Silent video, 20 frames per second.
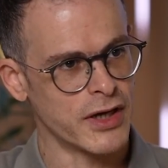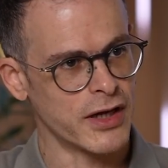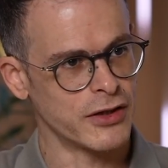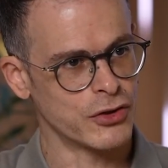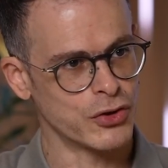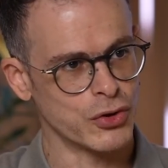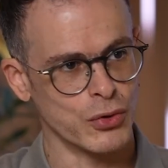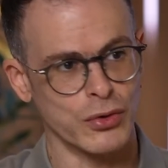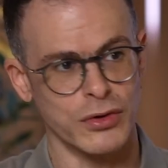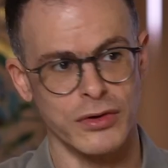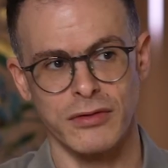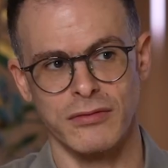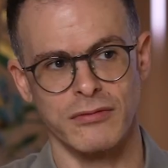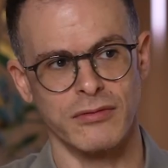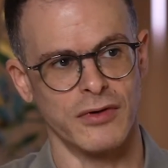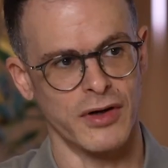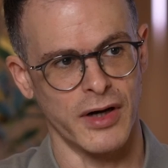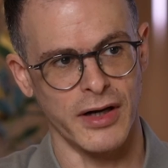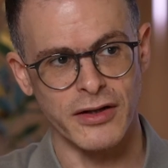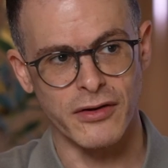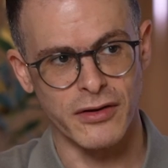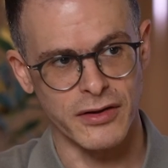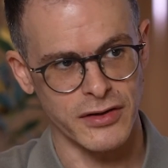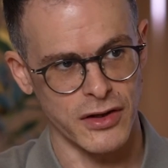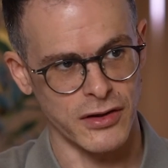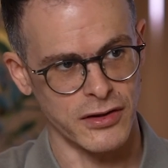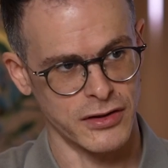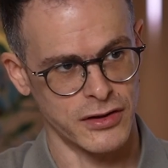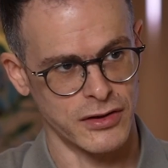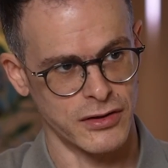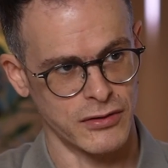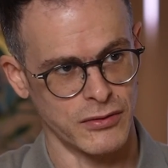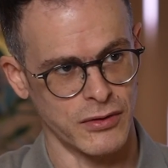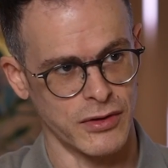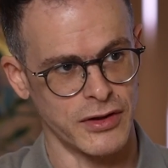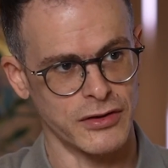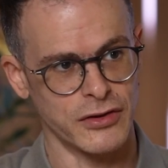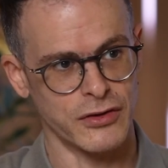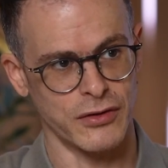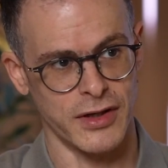and it showed great results.
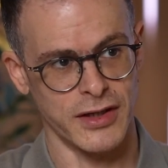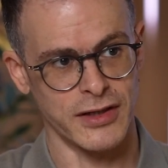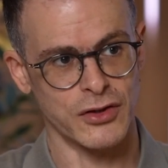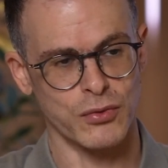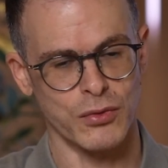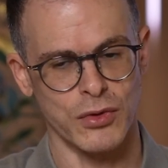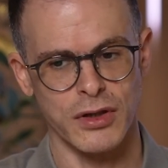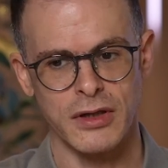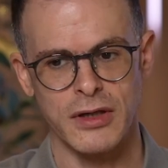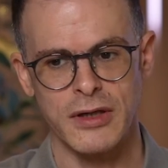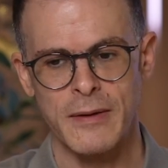Okay, so that's one.